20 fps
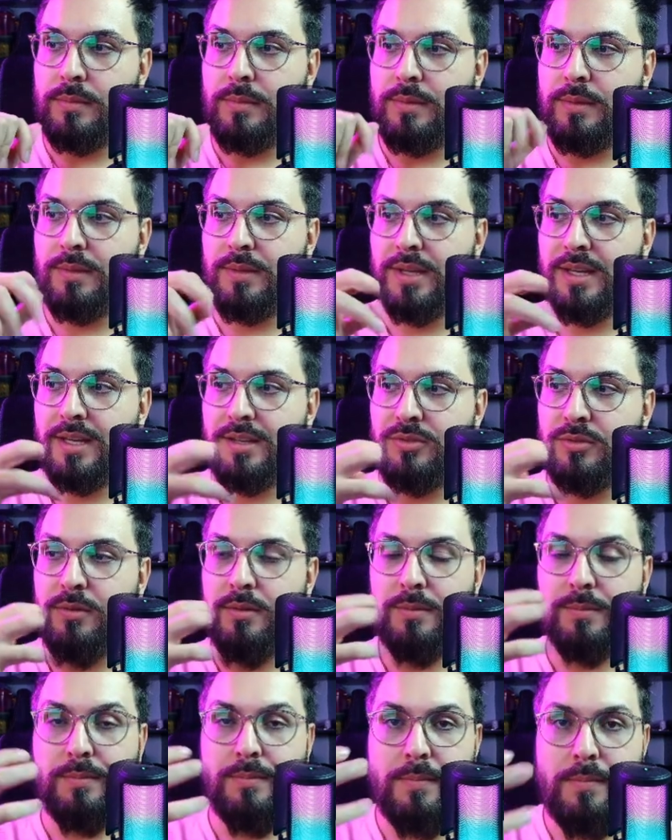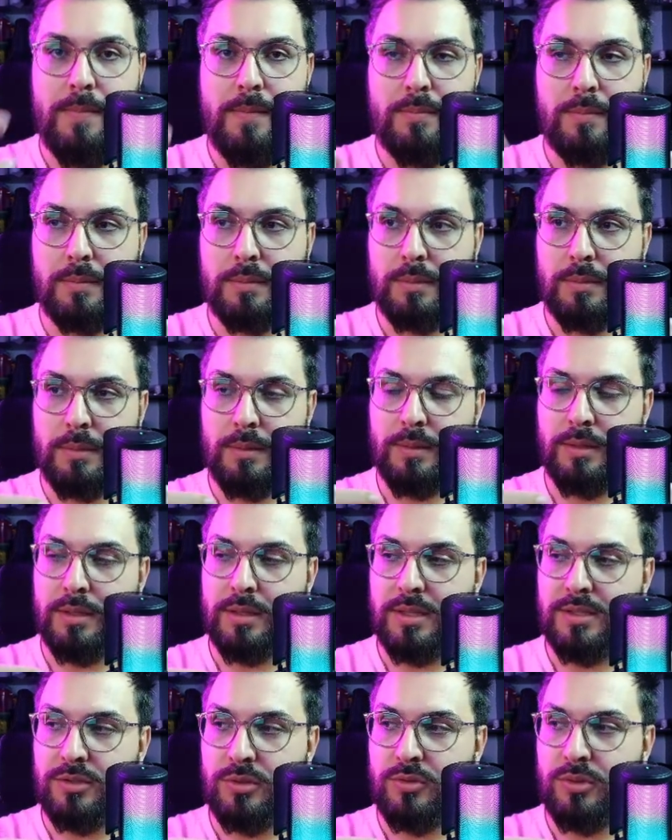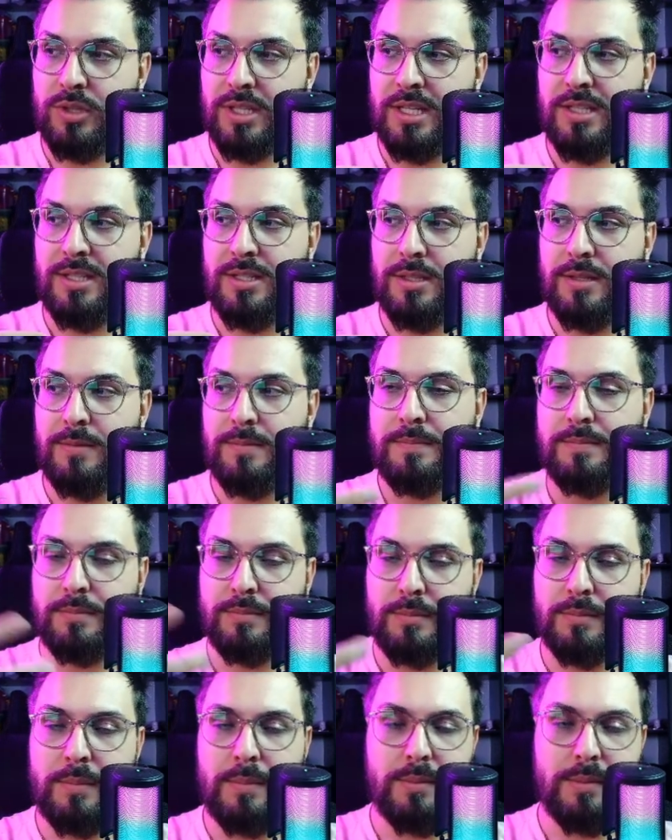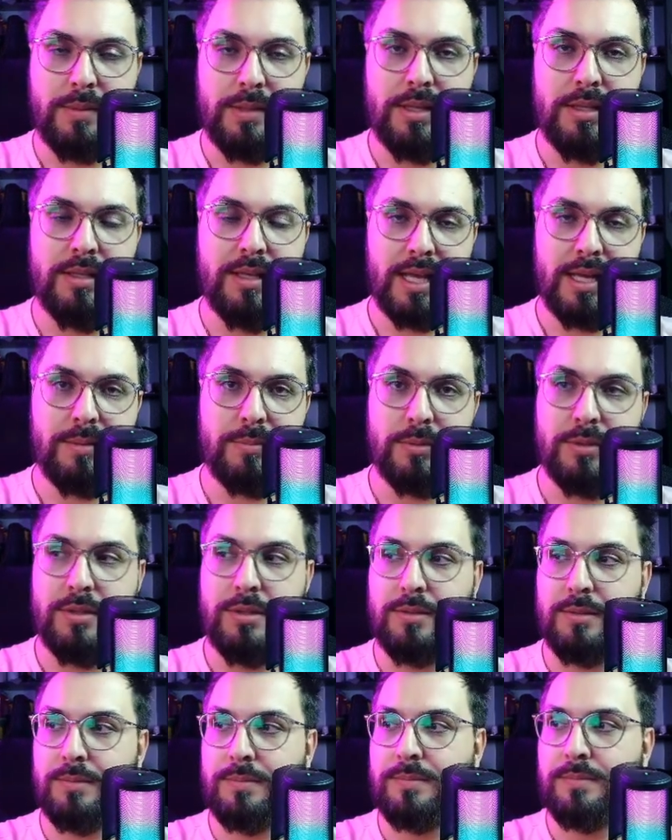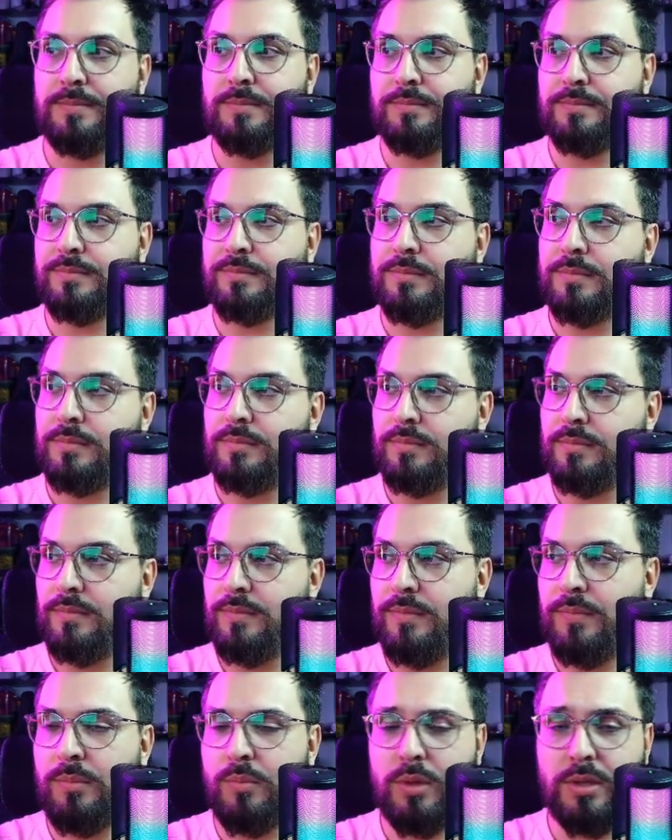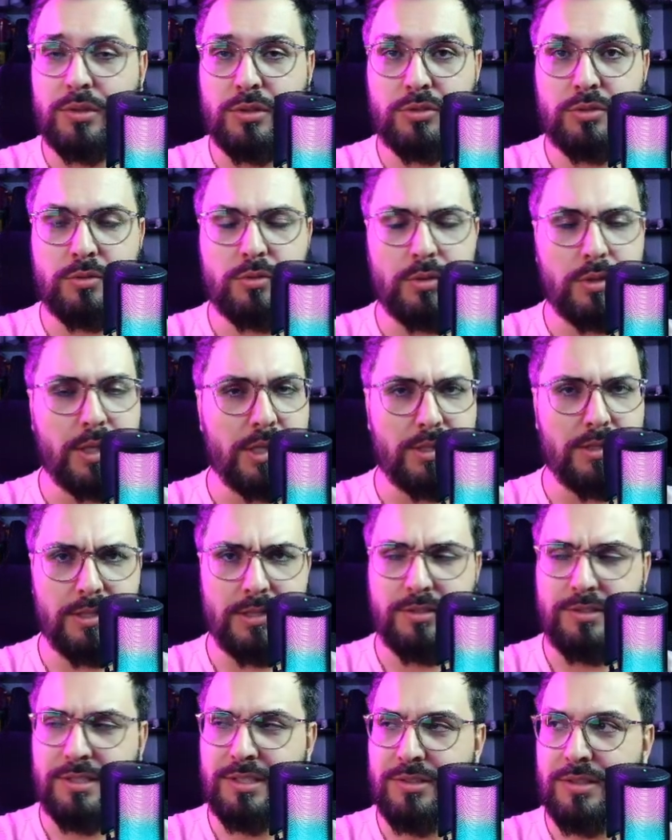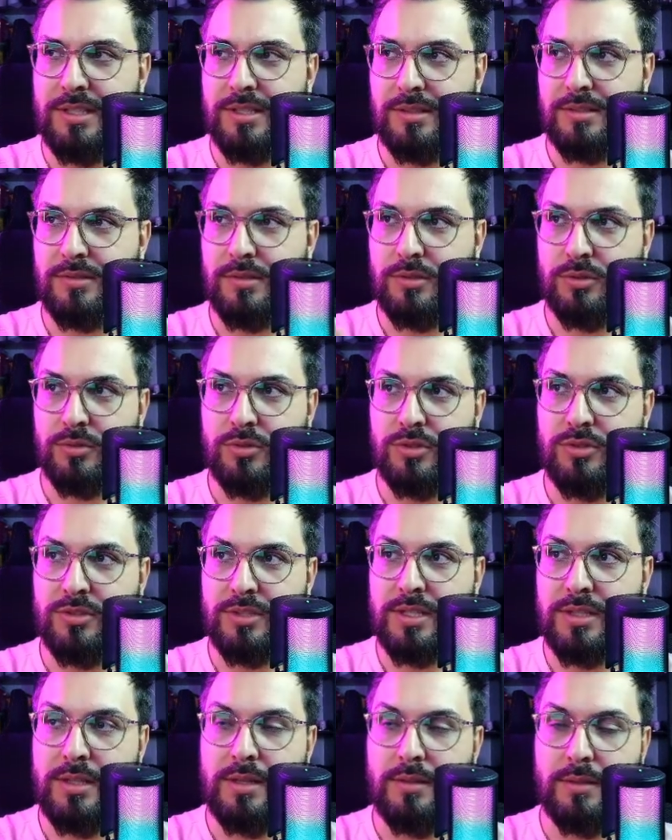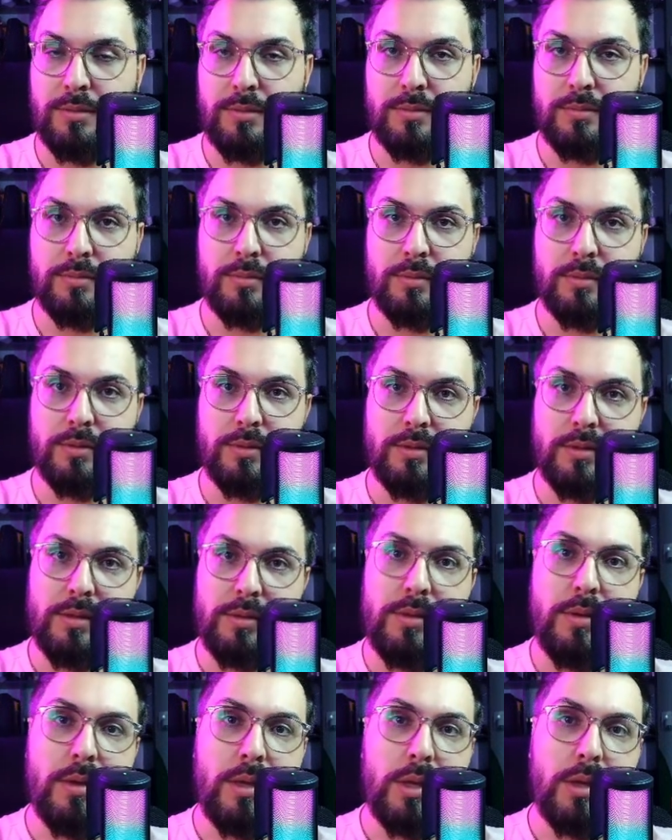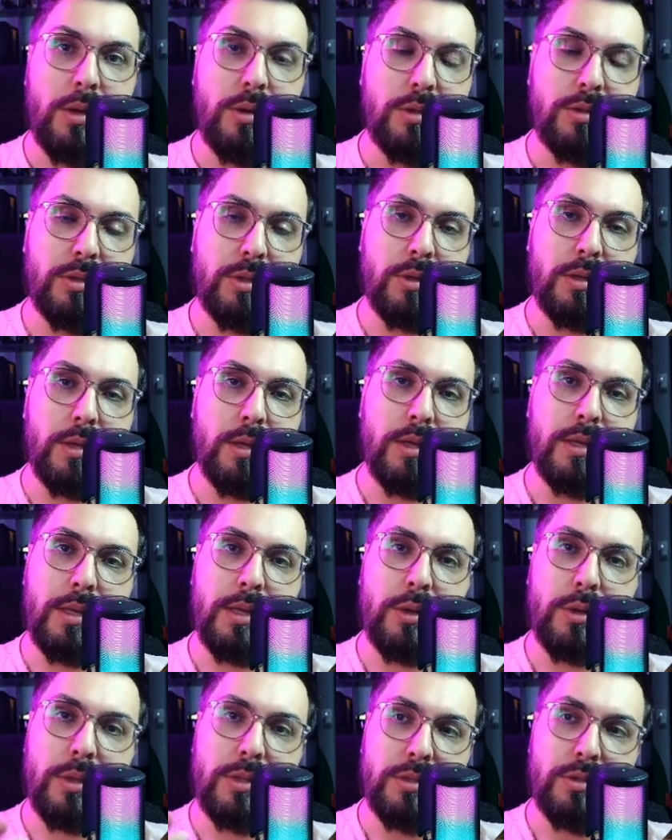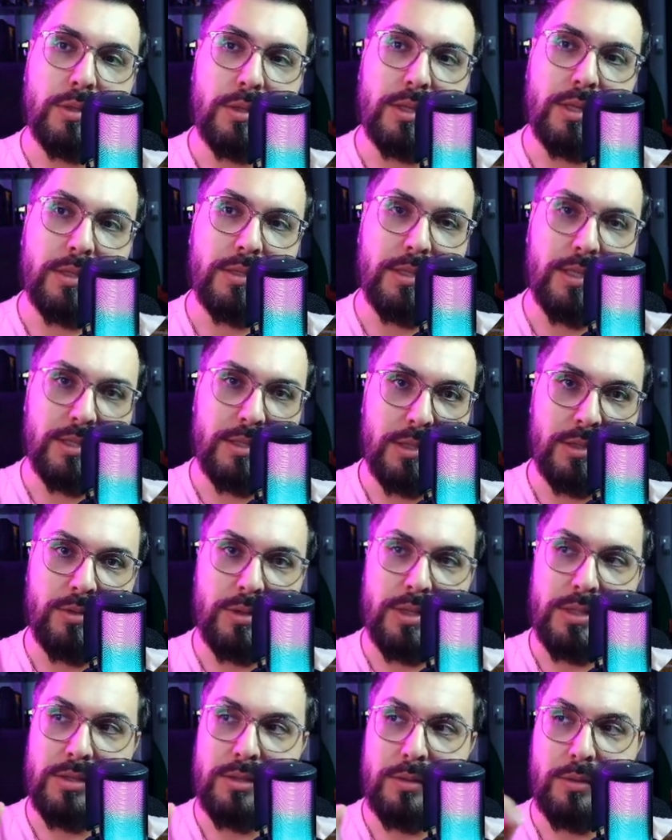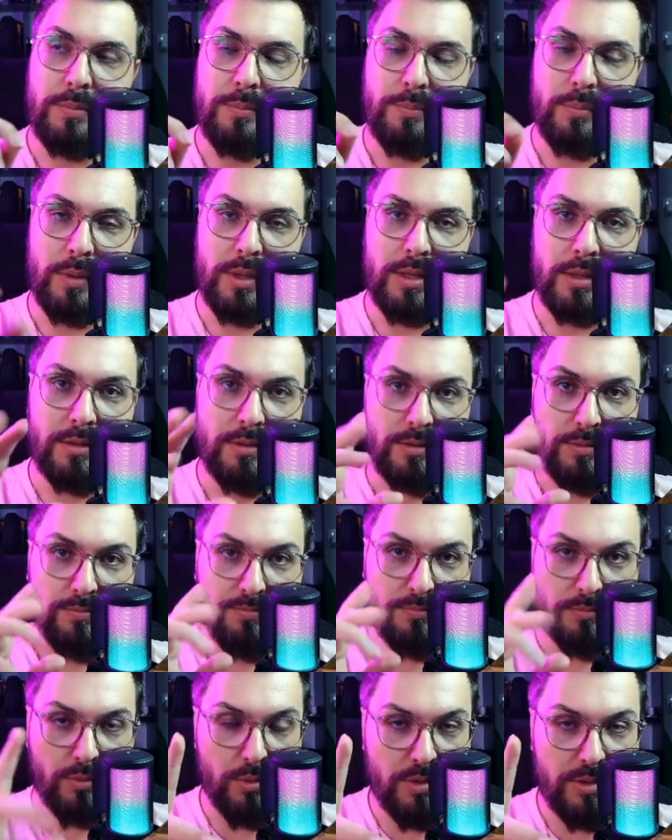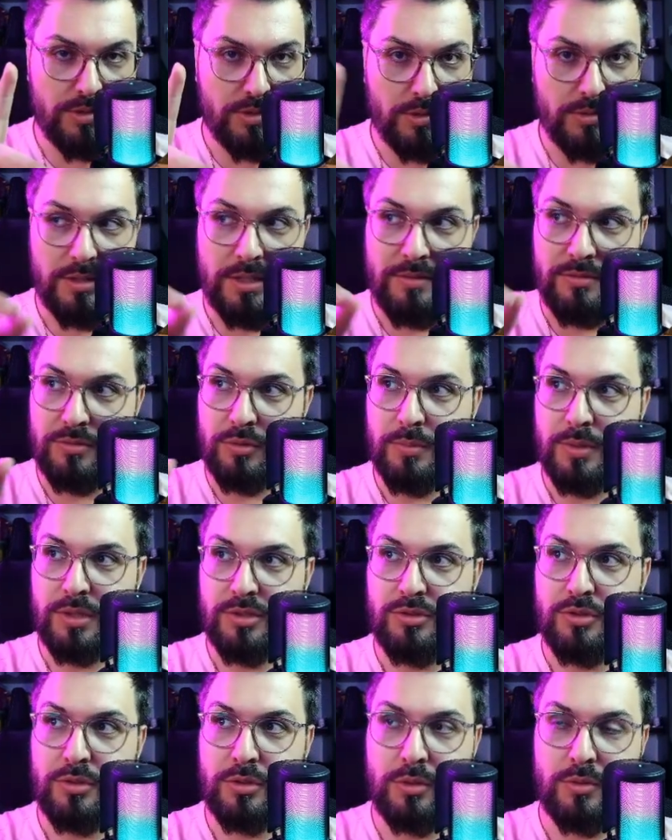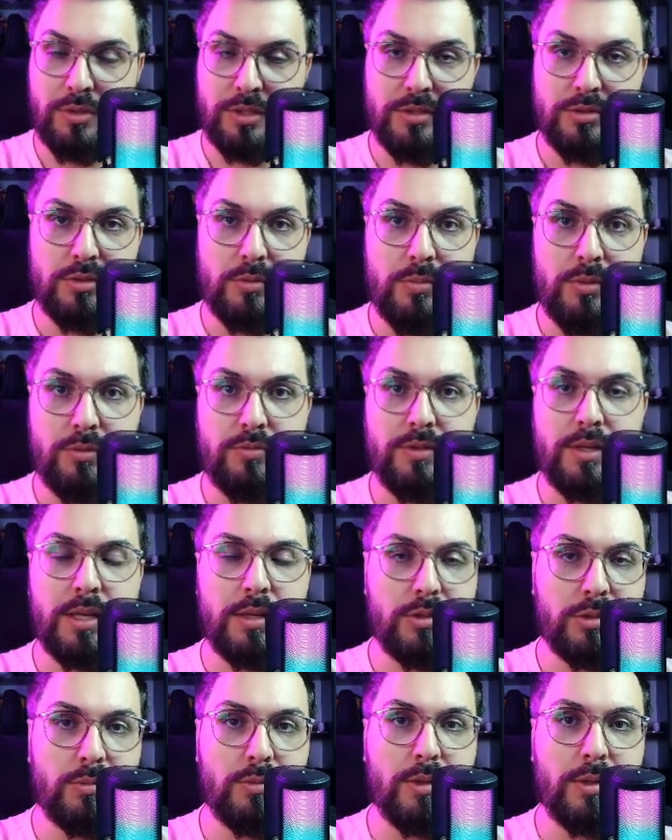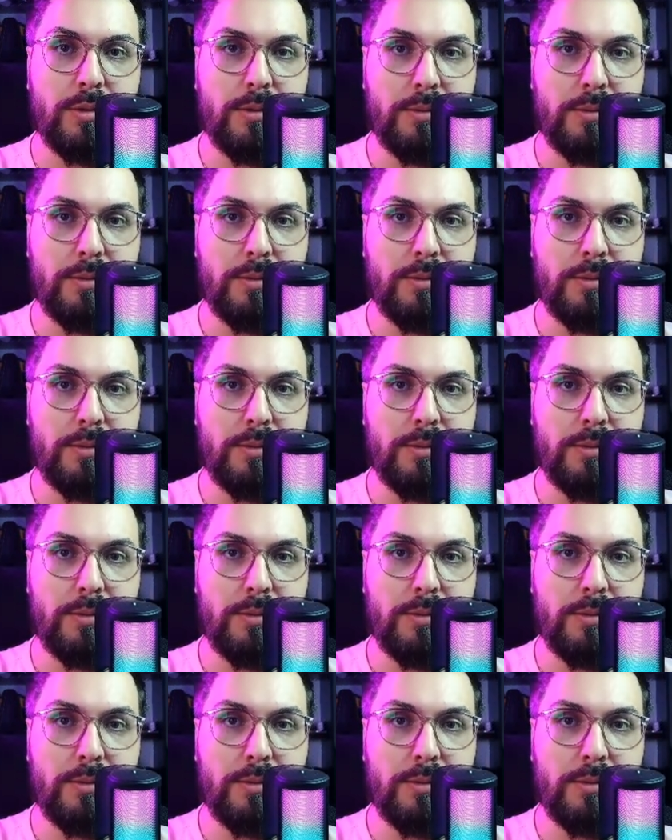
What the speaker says: The hassle is creating these apps. Once created, it's easy. You just send it to the cursor, and the cursor does the integration. But focus on the information you need to provide to it.